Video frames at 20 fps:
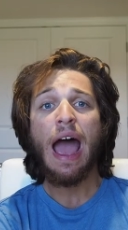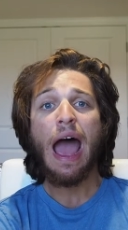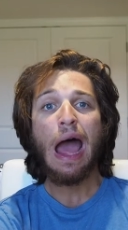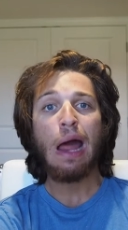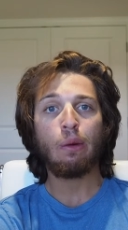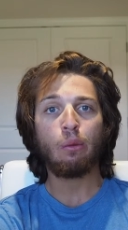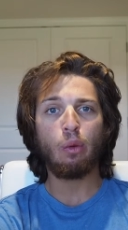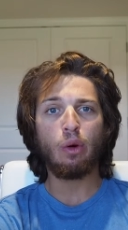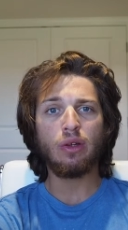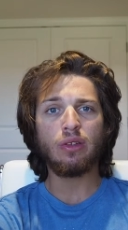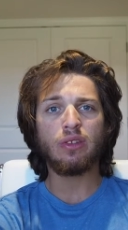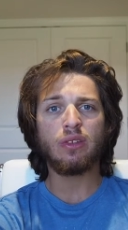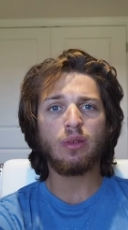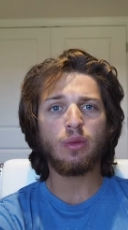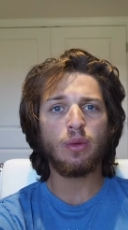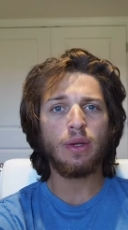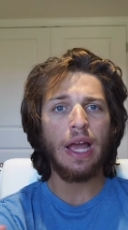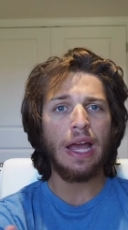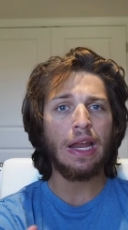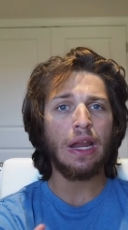and once
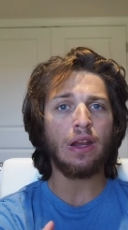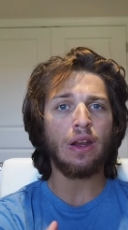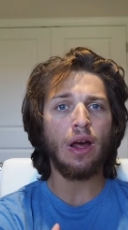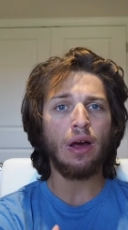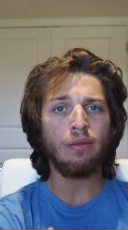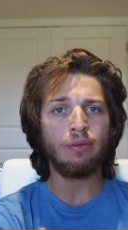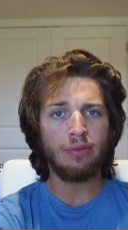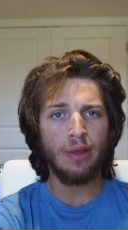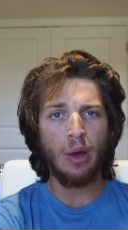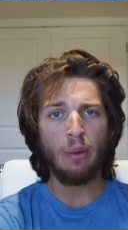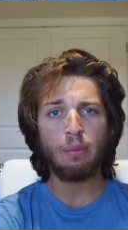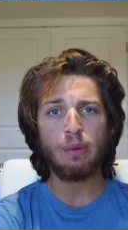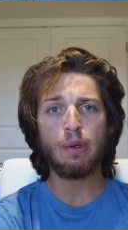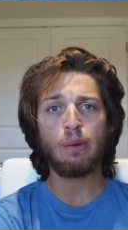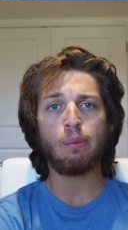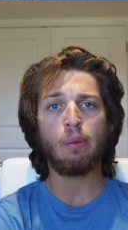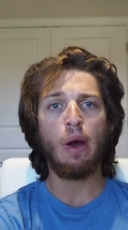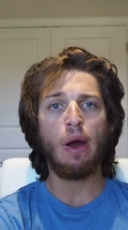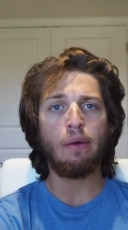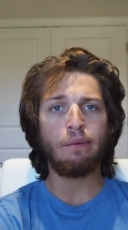you get enough
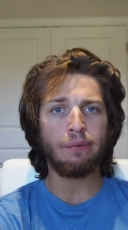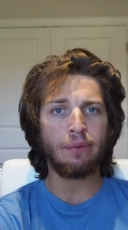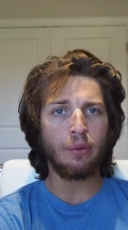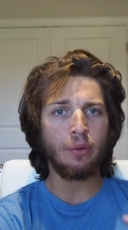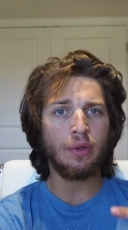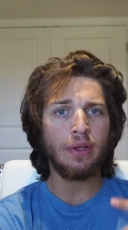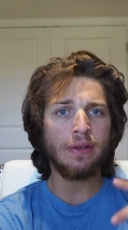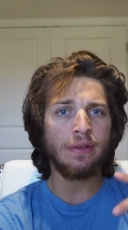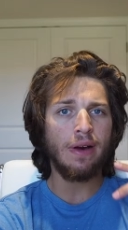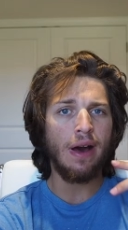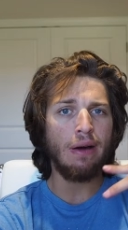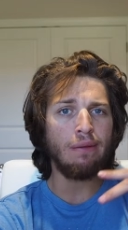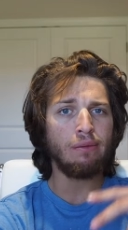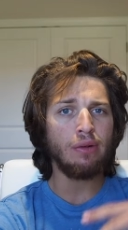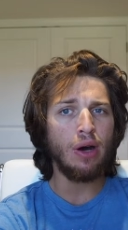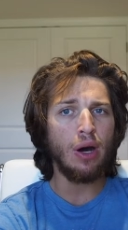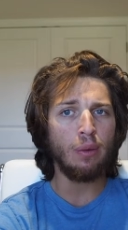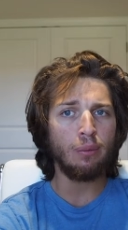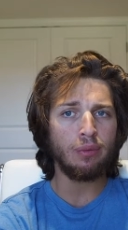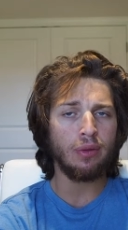WPuff you can
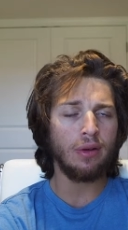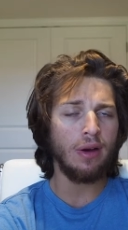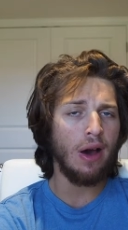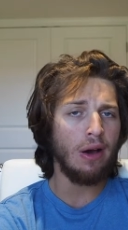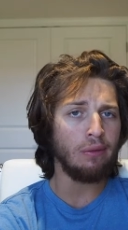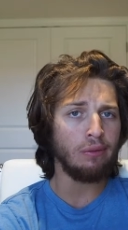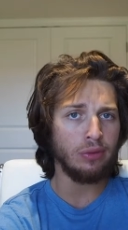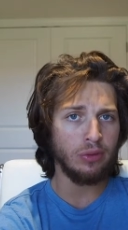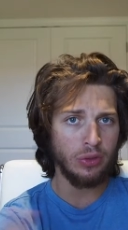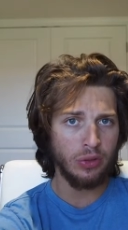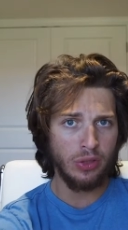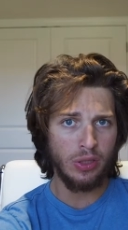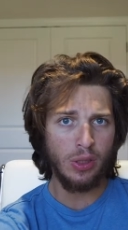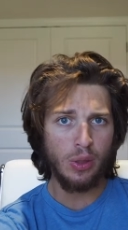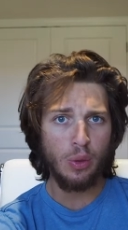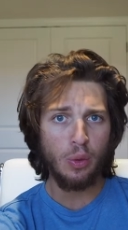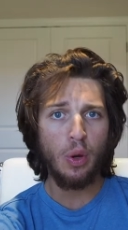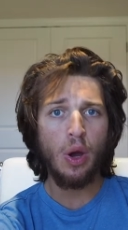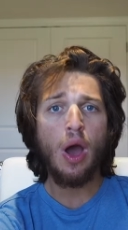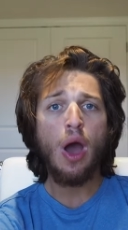level up to level
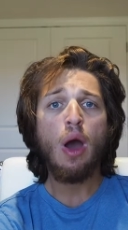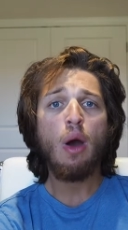two,